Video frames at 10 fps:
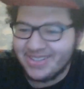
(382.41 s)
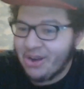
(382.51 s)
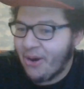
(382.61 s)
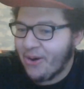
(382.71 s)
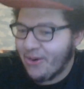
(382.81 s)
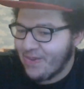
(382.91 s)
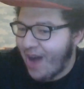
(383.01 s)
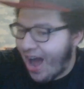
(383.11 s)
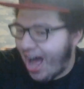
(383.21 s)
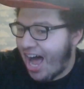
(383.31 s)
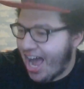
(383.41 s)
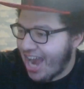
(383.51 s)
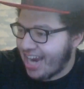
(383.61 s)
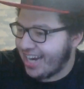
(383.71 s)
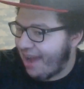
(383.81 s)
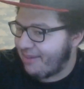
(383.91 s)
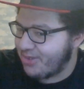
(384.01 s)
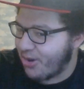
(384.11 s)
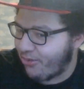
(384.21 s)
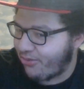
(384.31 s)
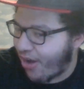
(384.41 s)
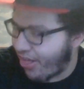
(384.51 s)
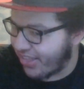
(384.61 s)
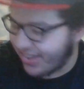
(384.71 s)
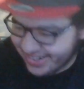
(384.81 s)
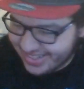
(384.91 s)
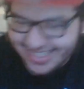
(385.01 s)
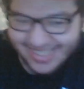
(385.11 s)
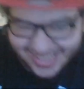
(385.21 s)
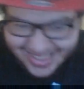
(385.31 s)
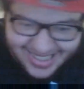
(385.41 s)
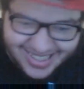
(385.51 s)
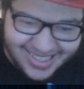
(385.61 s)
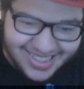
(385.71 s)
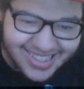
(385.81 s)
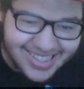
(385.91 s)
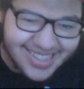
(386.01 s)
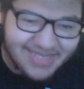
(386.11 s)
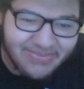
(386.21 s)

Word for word: No, I am your father.